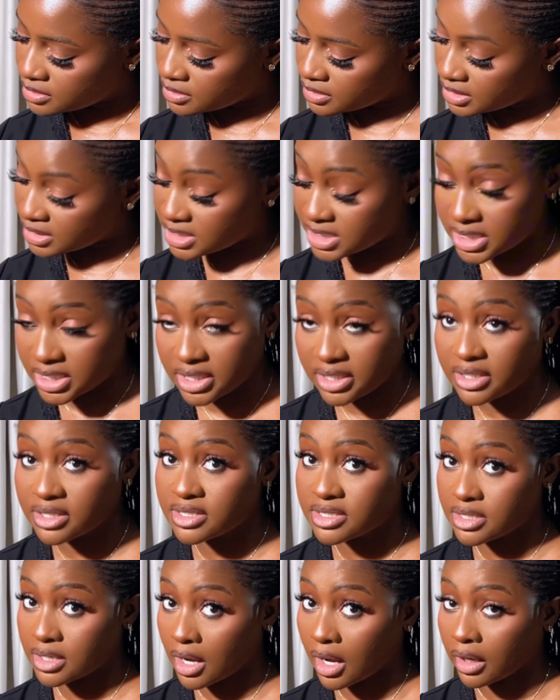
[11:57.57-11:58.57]
The Tea is
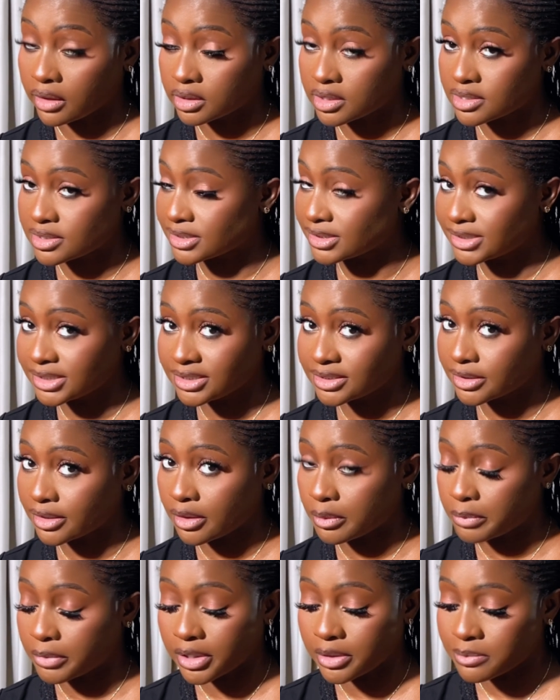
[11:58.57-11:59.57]
Hot, because the tea is
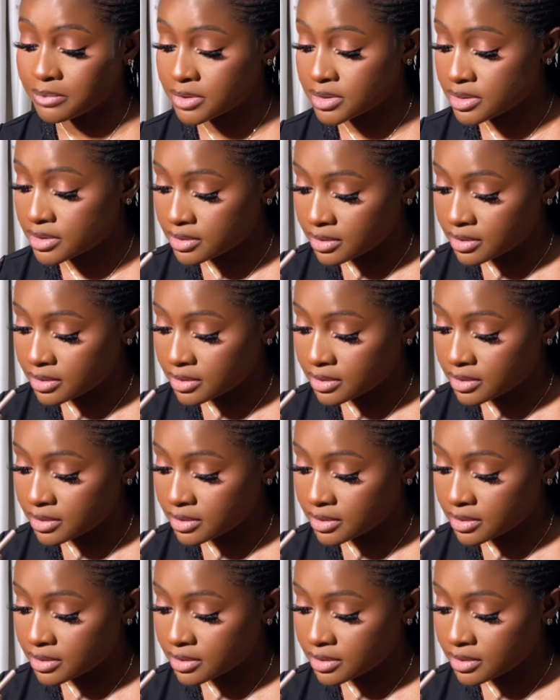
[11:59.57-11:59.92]
hot, babes.